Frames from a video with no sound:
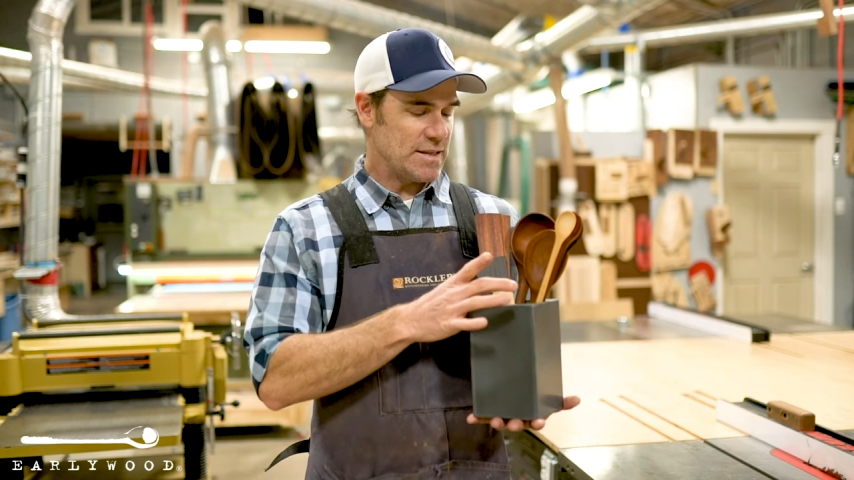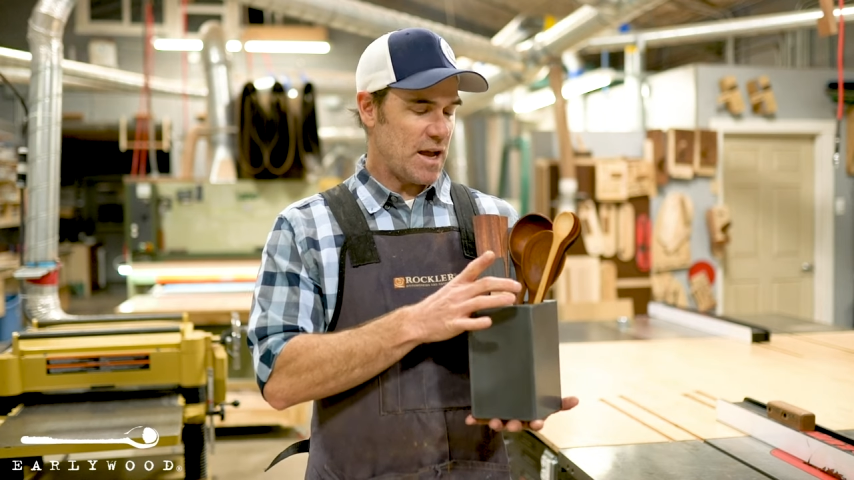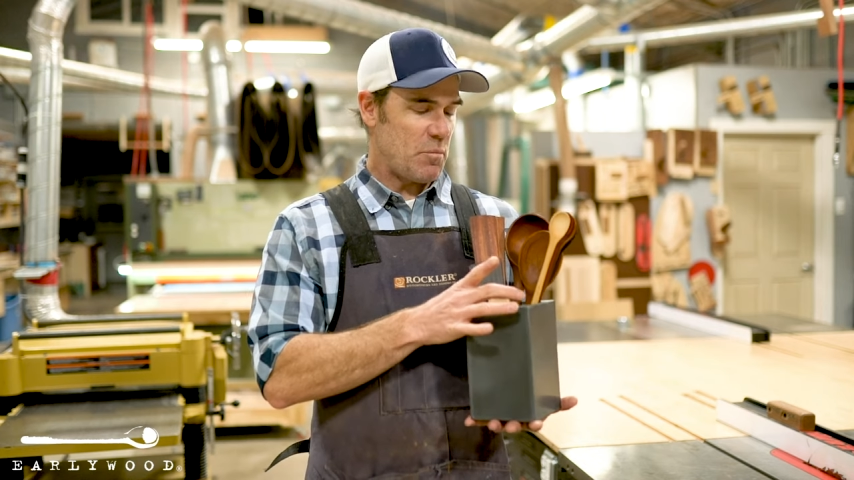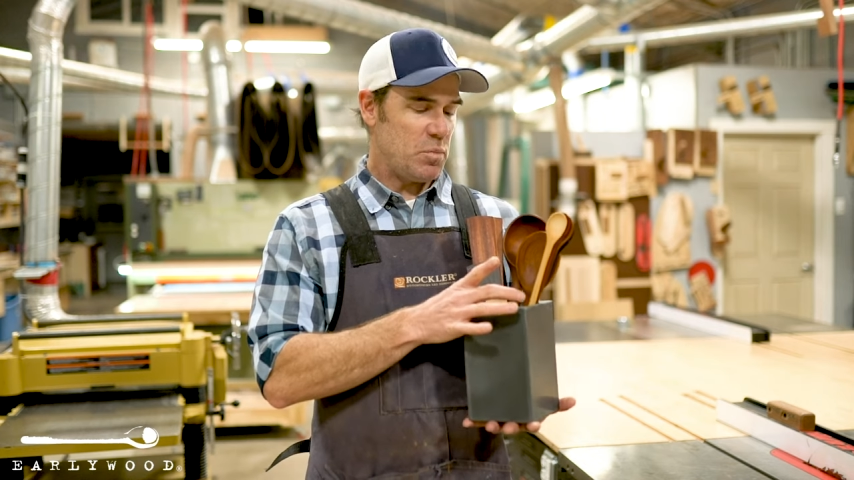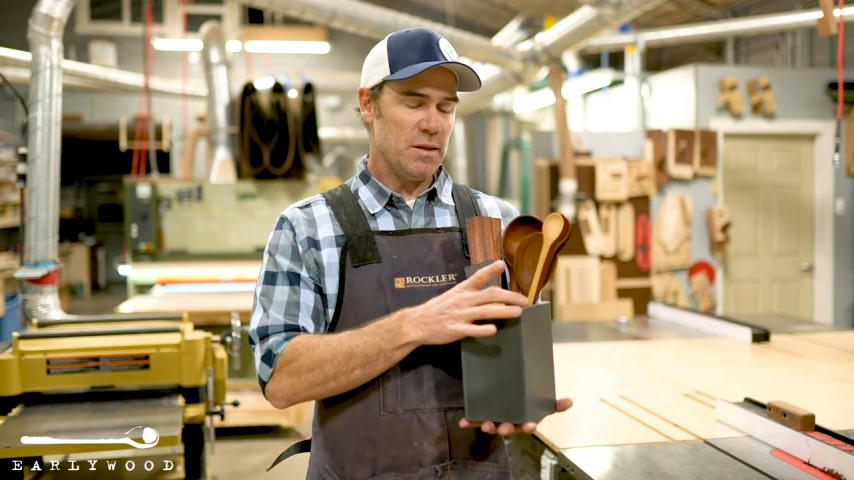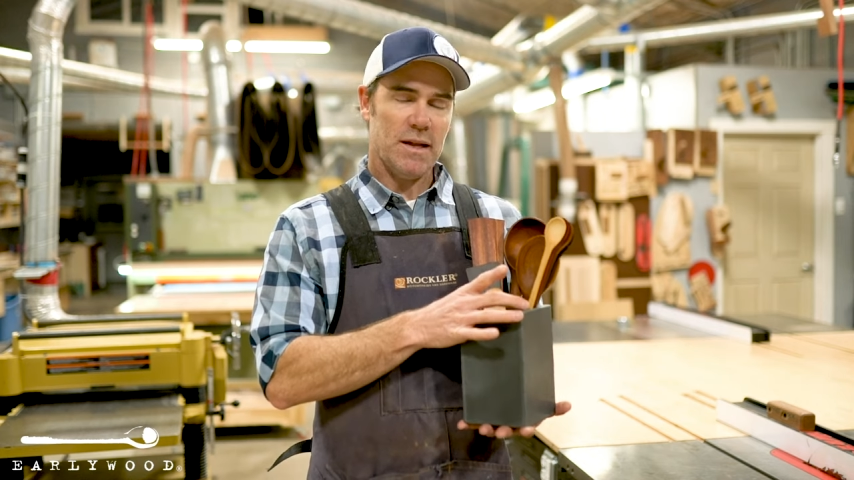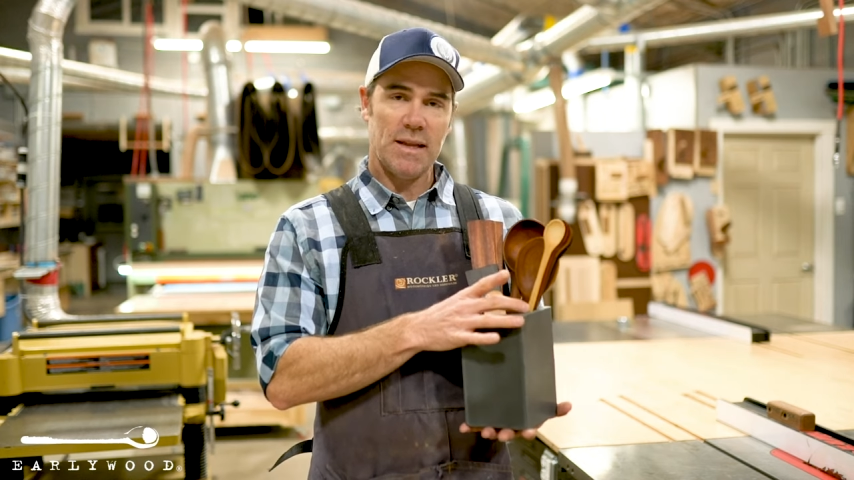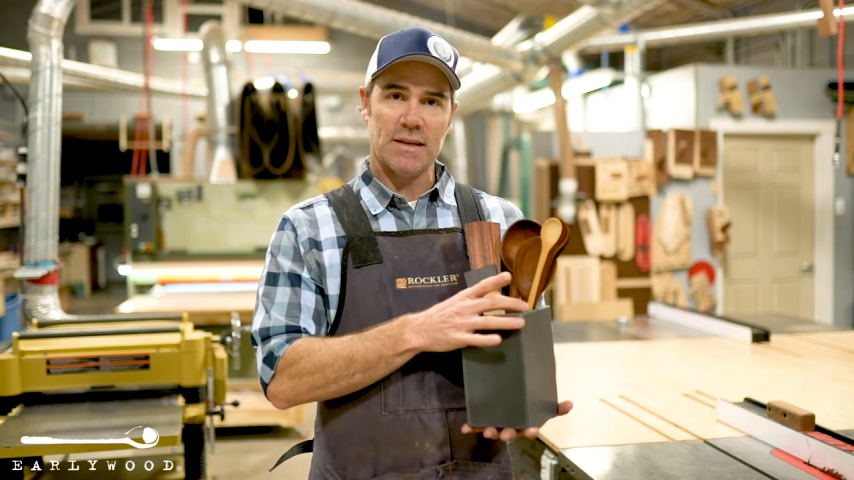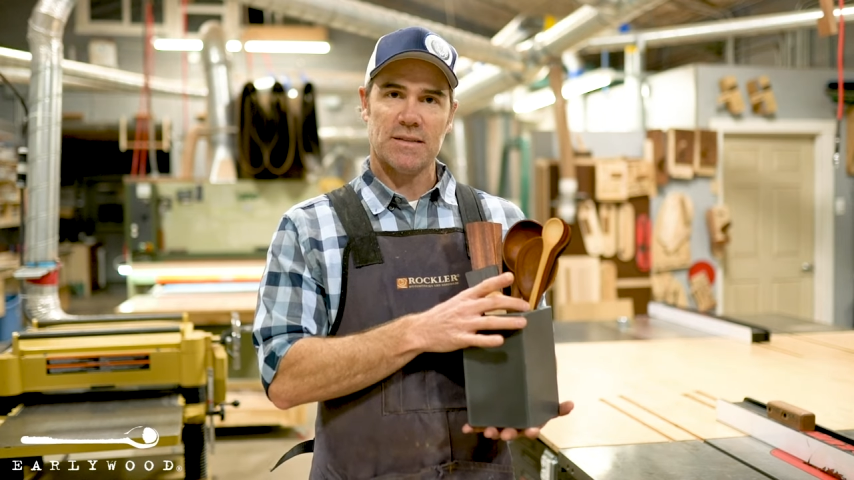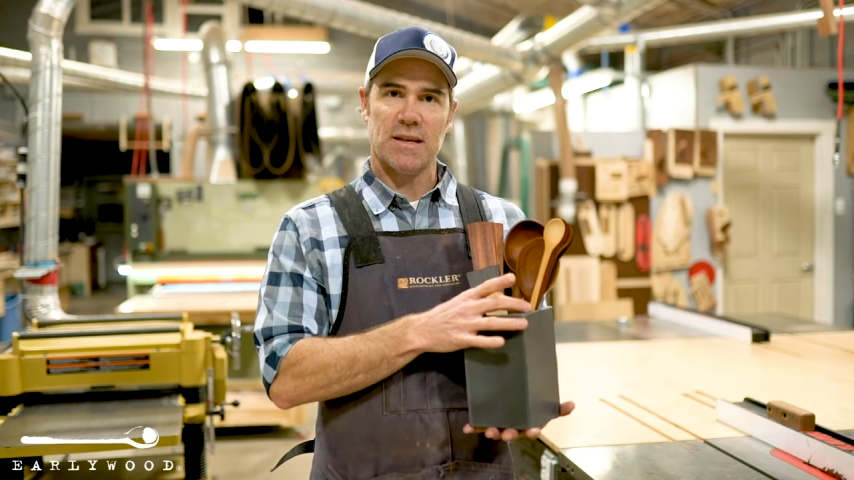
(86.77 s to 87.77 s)
It's got
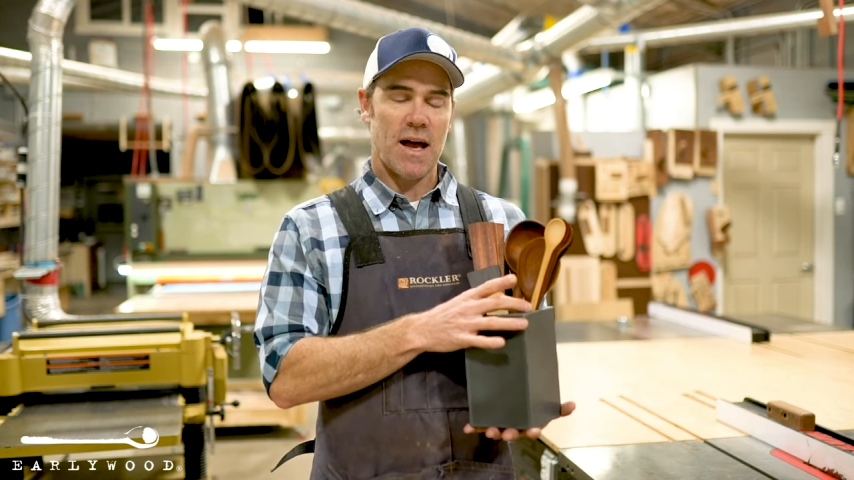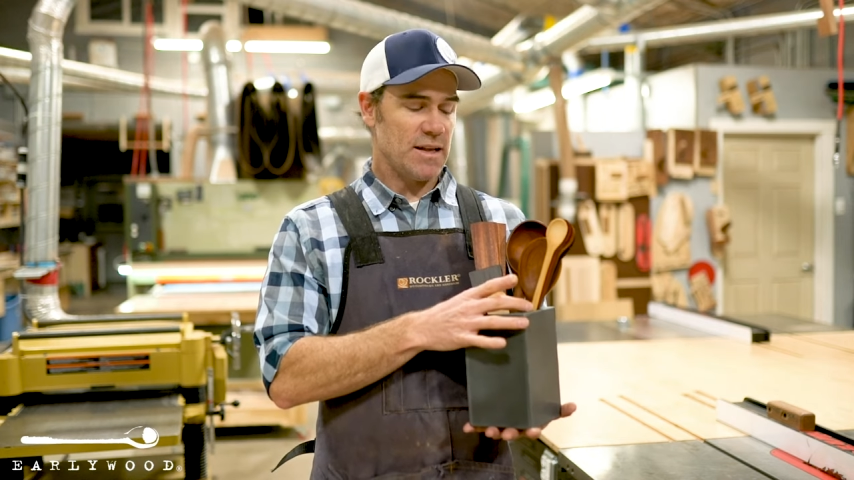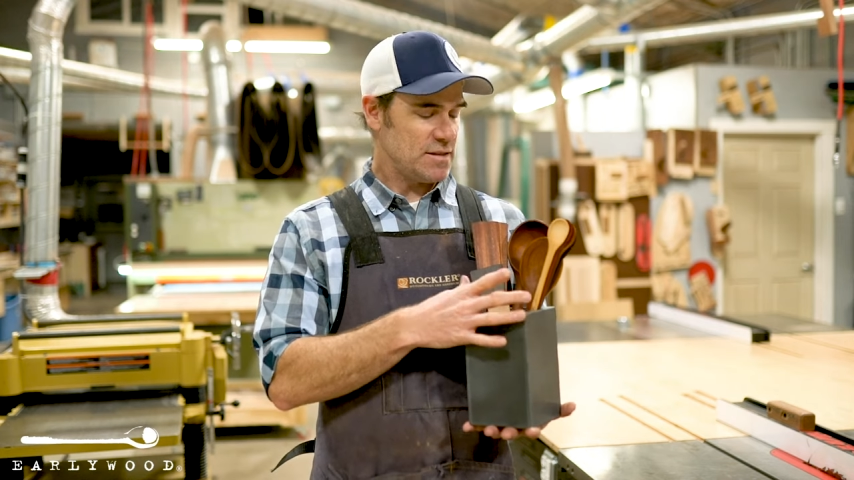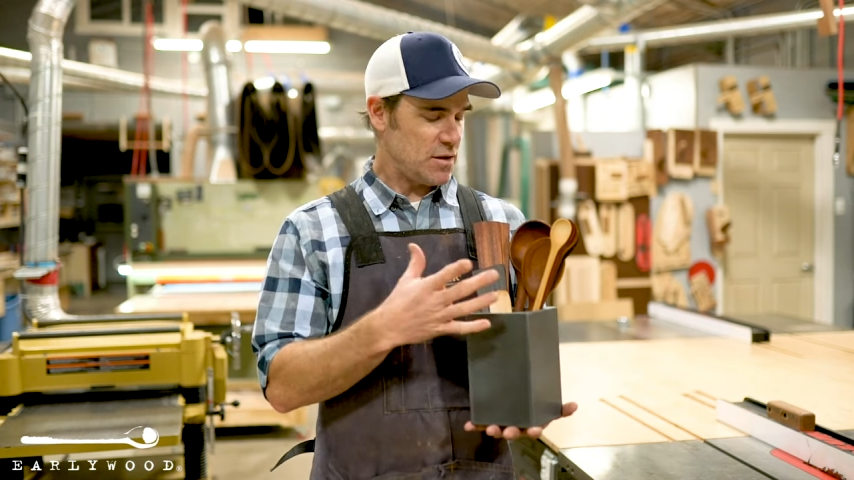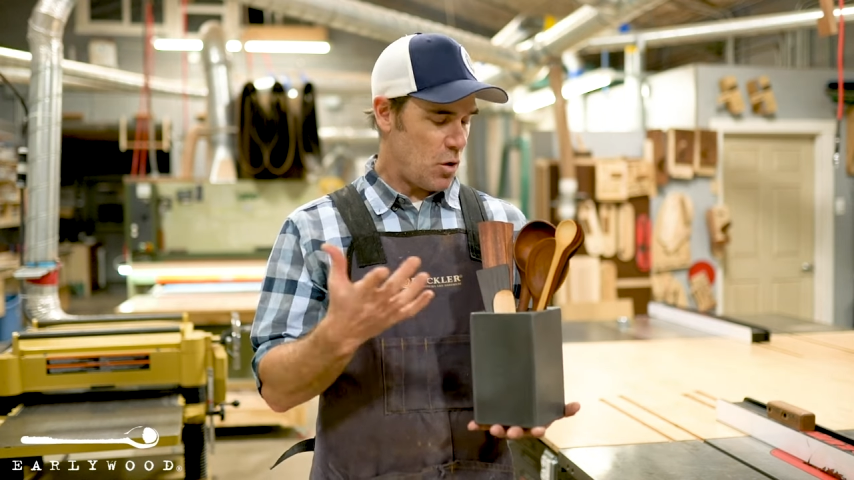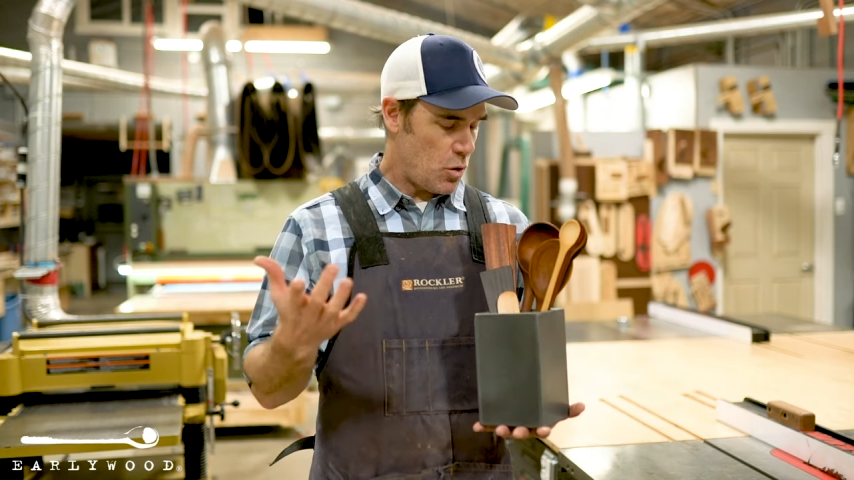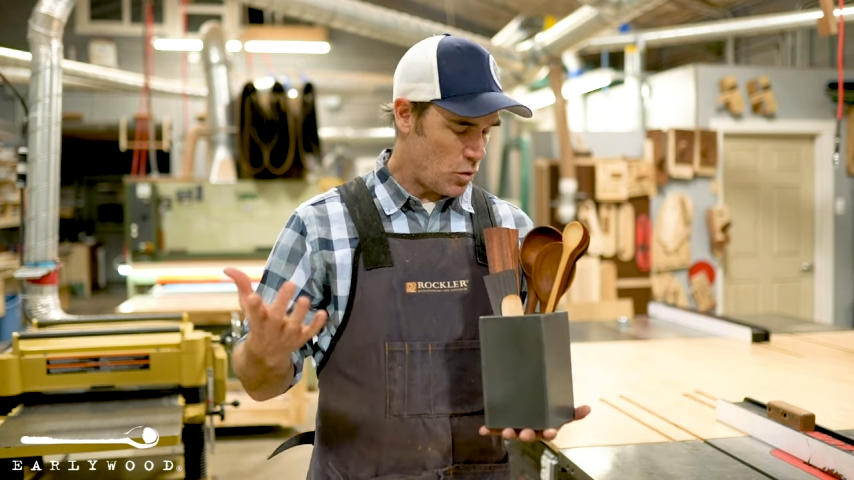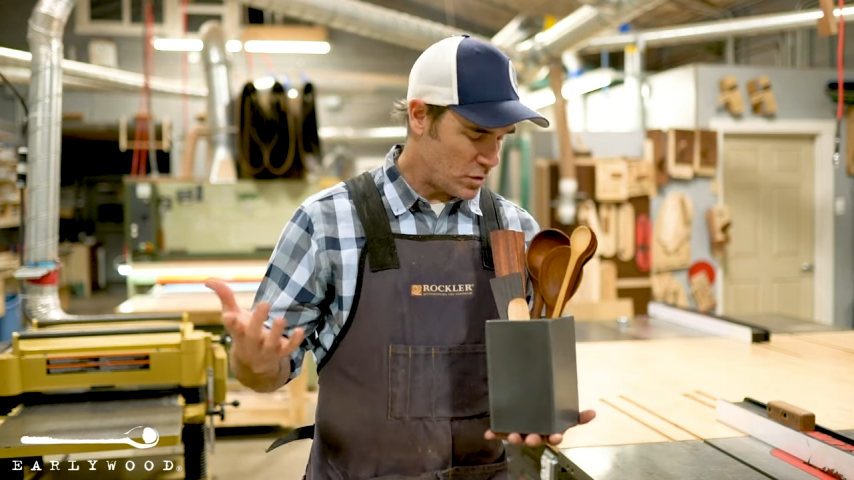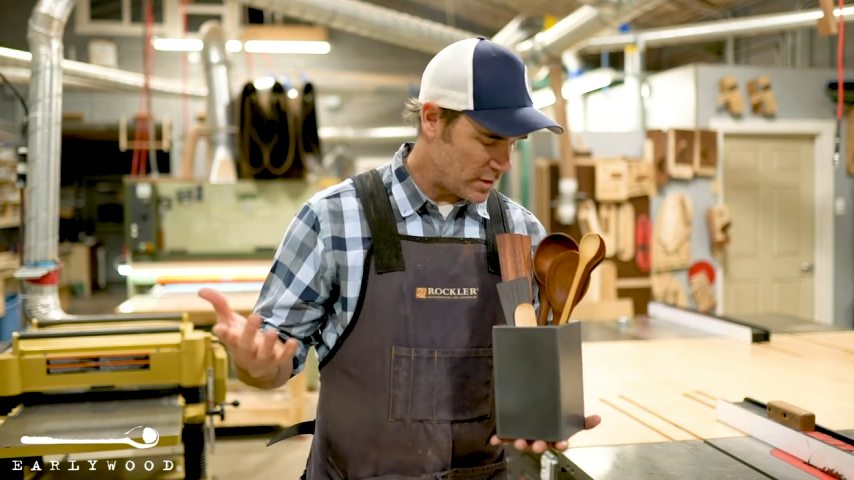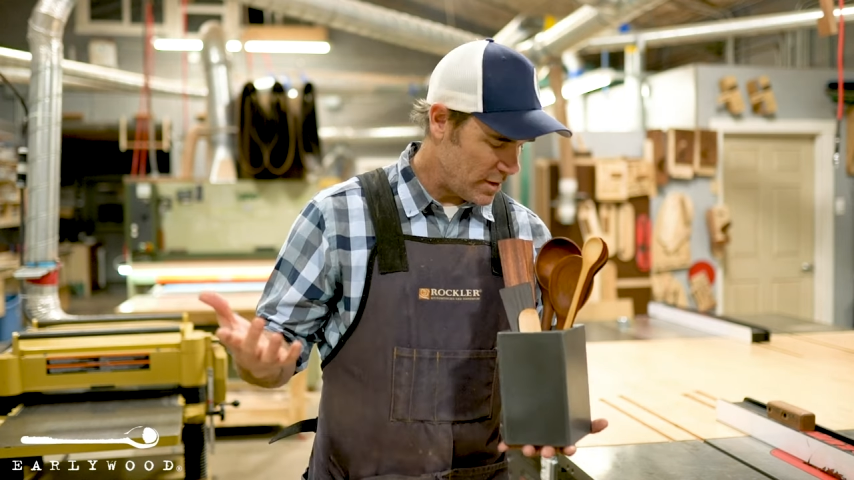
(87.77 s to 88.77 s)
plenty of size to
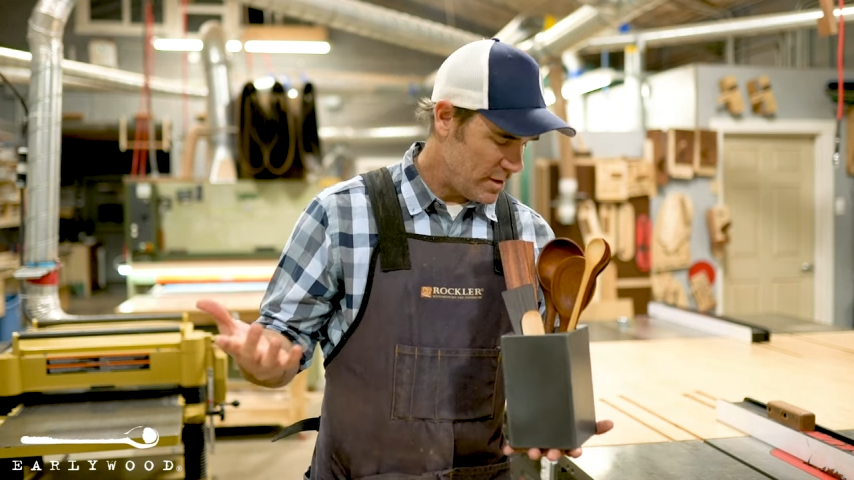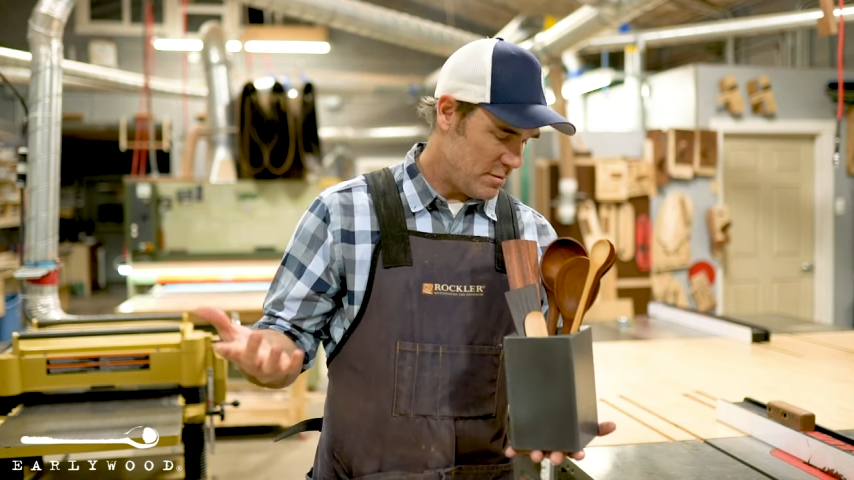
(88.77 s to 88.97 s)
hold